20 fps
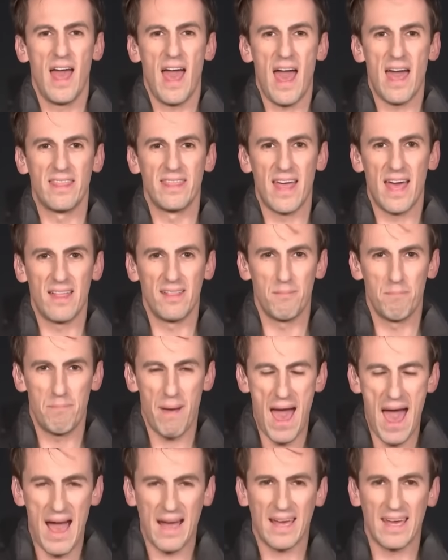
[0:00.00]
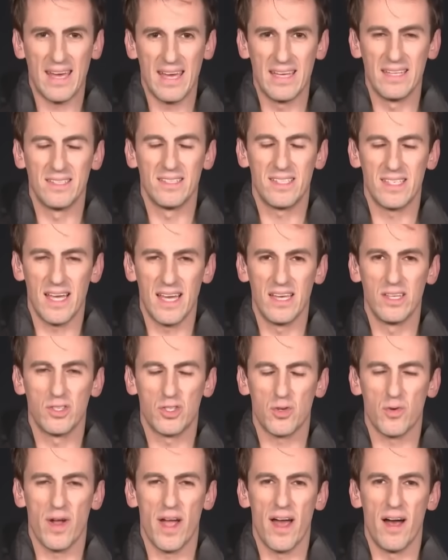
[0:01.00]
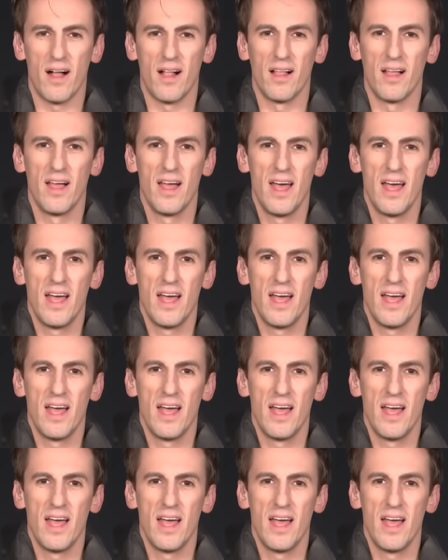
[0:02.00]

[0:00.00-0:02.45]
and then back into Israel.